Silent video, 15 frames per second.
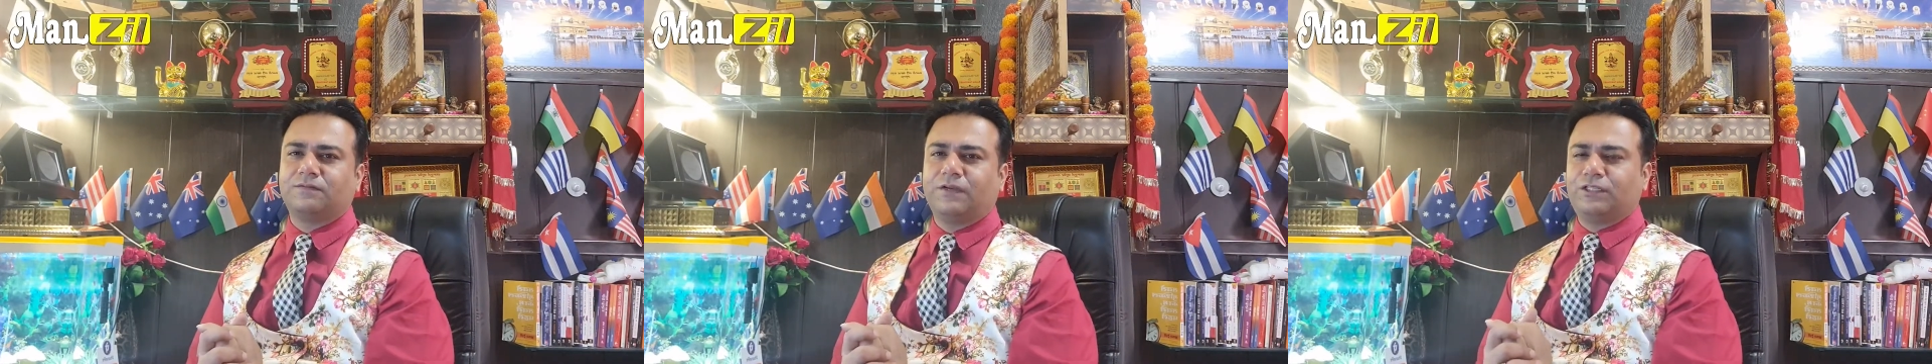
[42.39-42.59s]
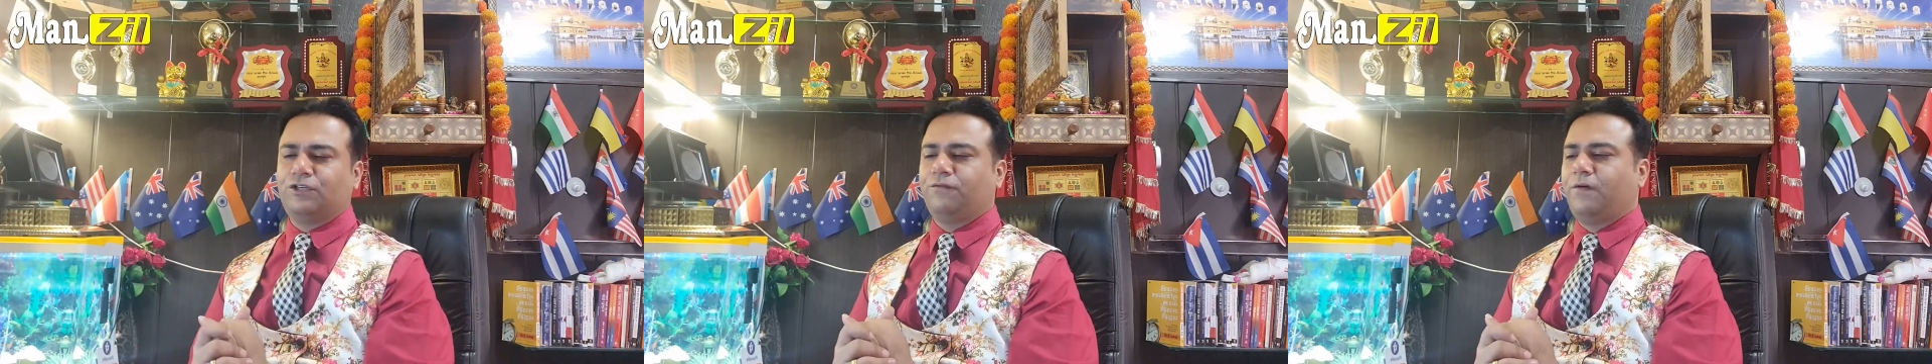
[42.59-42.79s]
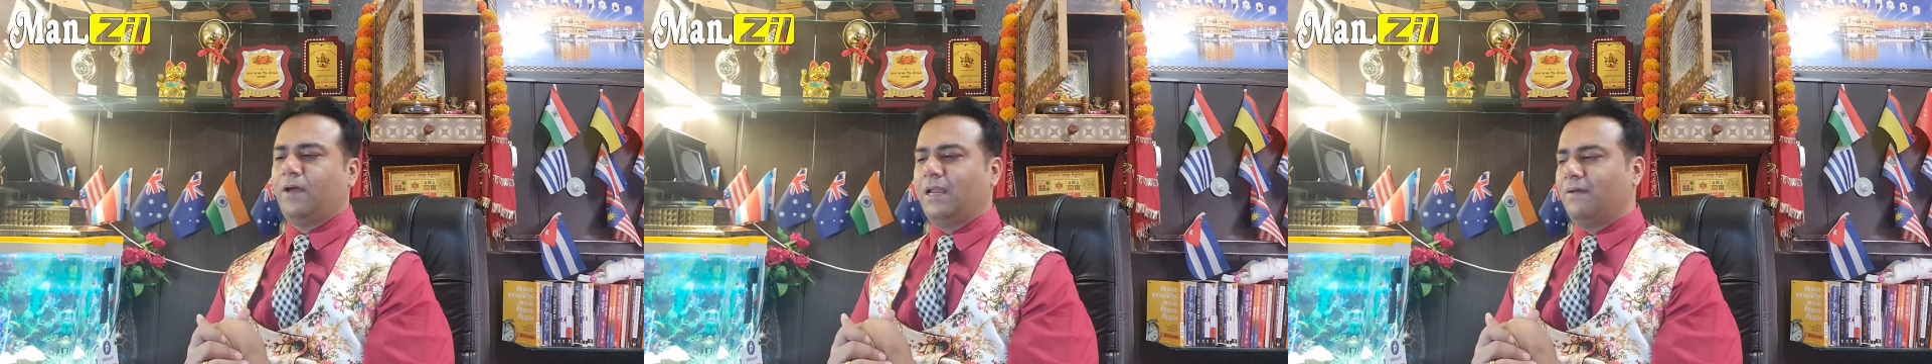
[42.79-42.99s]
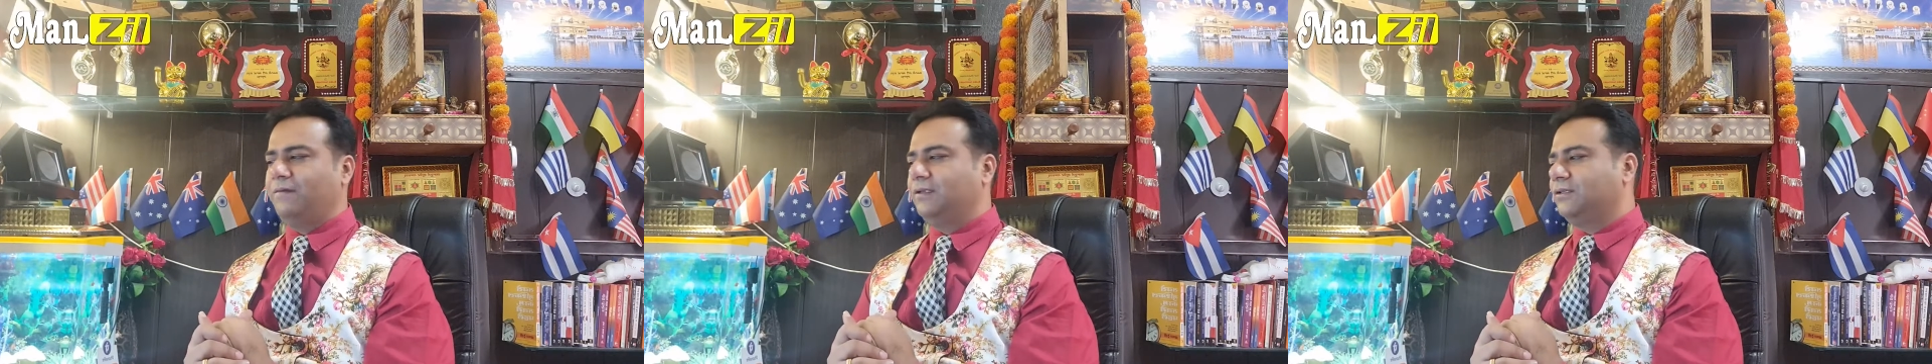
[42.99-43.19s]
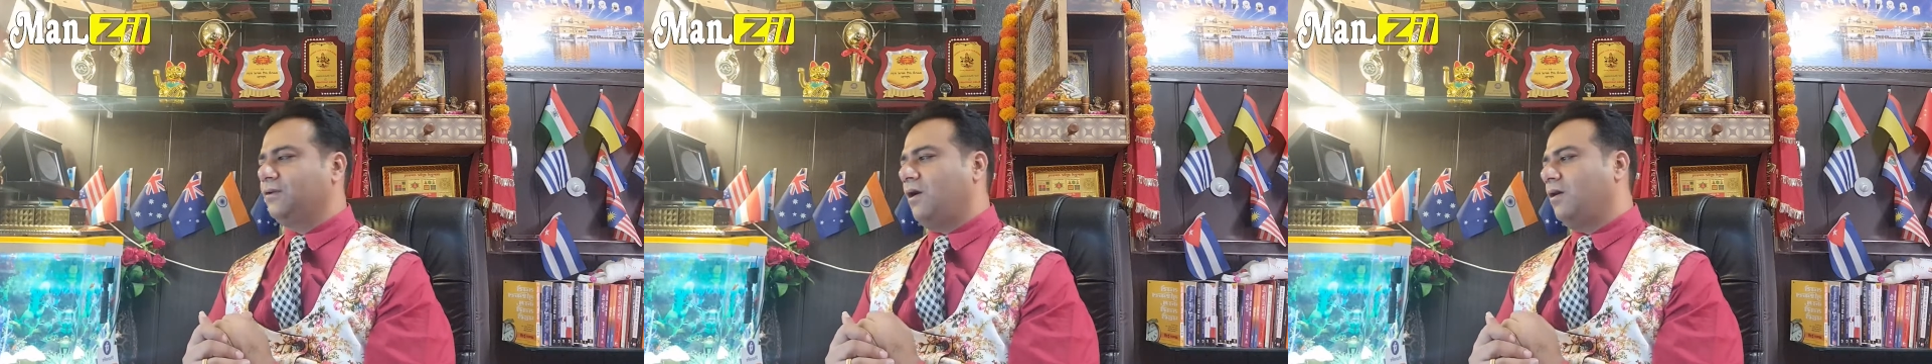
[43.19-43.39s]
First of all, I
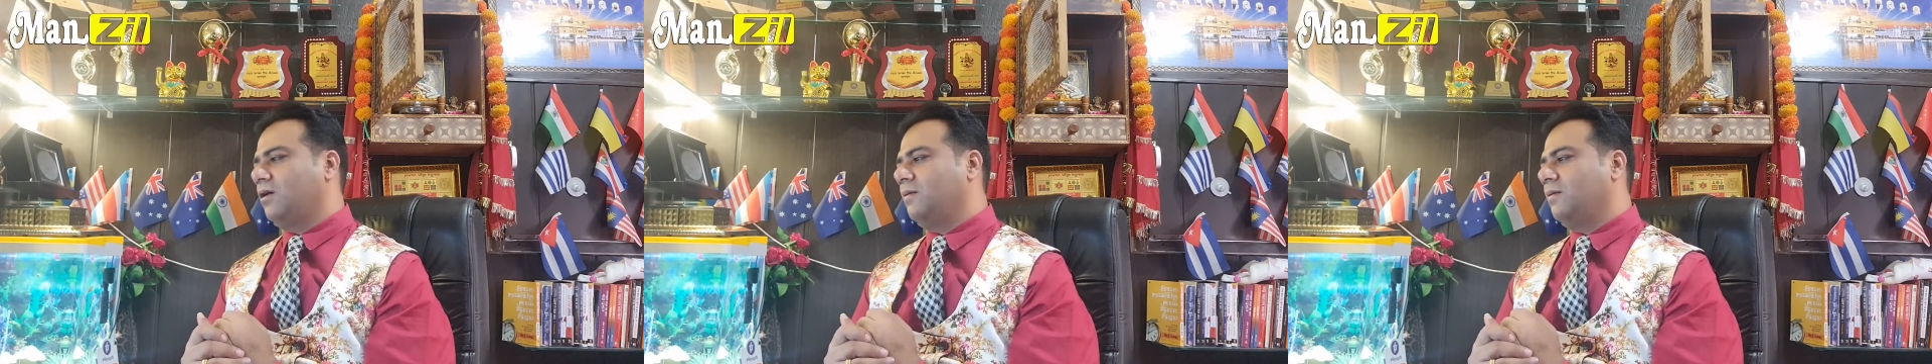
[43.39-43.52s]
will talk